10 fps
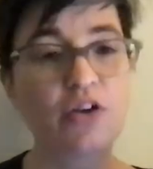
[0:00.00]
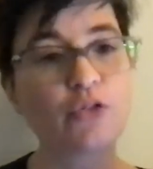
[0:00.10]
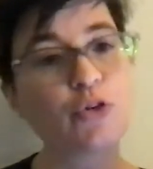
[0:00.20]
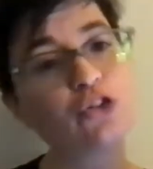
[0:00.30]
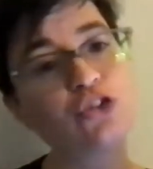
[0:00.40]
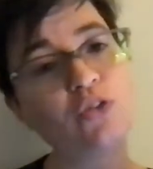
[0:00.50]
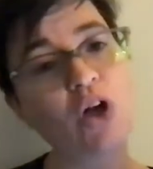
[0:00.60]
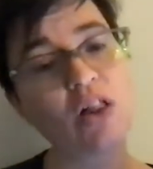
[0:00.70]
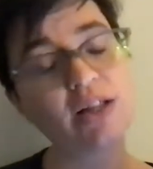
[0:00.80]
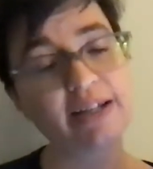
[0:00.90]
First of
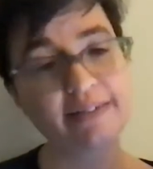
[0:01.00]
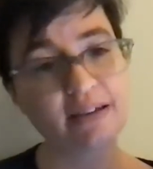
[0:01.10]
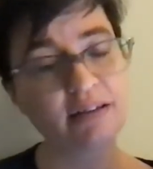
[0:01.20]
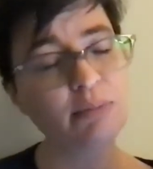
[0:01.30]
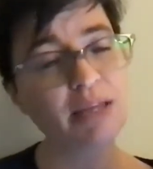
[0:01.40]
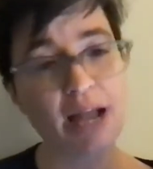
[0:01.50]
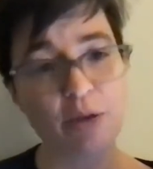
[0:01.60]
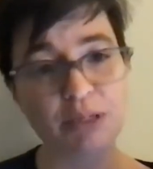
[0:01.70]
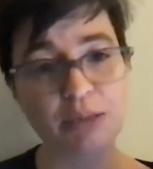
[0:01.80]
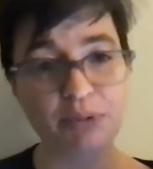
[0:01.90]
all, it's telling me how
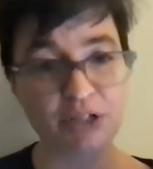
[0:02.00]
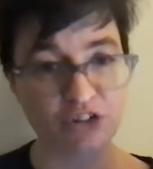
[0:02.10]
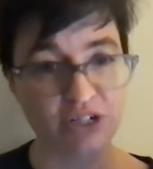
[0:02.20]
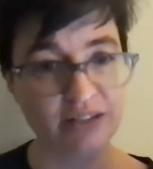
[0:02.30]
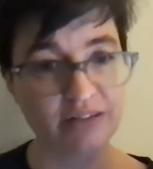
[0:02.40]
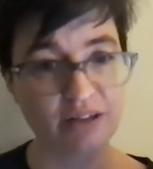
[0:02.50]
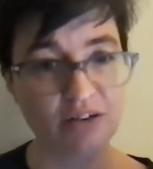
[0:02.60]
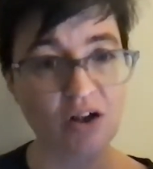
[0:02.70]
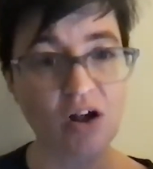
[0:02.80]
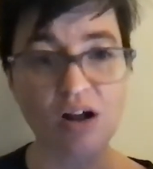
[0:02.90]
many periods
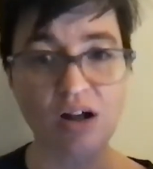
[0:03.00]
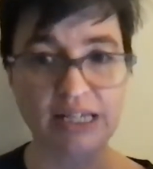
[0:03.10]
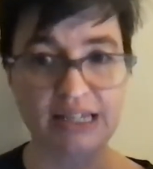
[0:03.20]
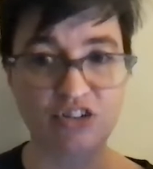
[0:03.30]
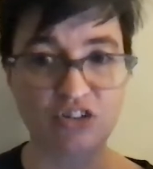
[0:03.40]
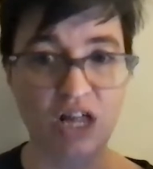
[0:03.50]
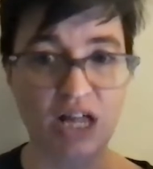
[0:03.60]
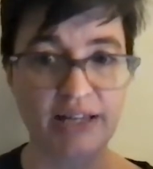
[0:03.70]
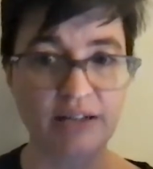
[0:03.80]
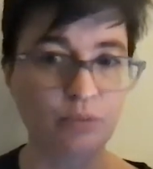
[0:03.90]
there are on each
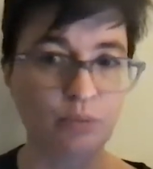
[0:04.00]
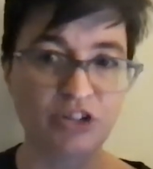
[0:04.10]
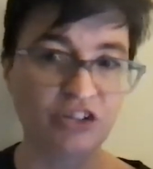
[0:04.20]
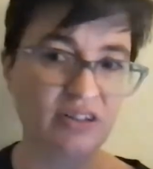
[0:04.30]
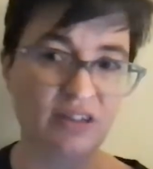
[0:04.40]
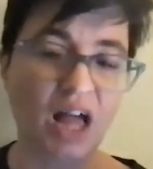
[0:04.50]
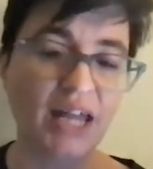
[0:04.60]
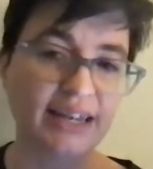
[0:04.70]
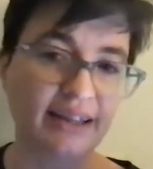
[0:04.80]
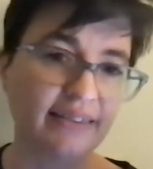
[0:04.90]
line, which is
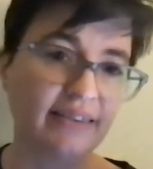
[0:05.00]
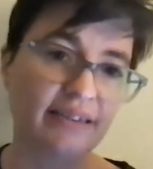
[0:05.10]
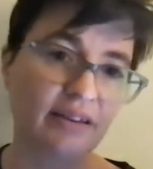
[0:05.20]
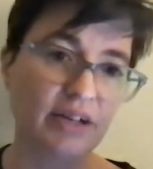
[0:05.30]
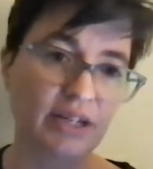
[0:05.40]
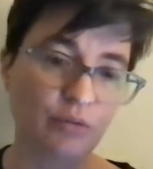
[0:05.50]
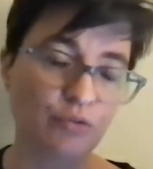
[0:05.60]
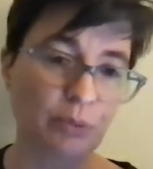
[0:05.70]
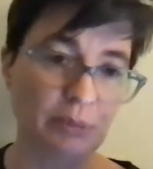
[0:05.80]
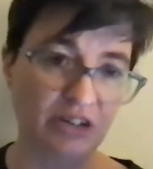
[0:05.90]
unnecessary
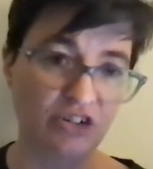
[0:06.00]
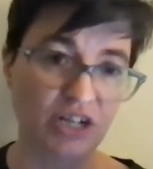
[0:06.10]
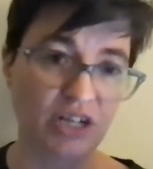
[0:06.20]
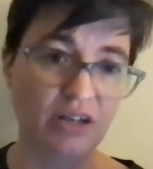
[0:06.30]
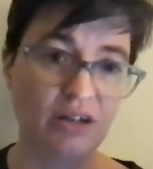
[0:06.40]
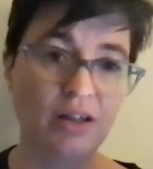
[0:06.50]
information.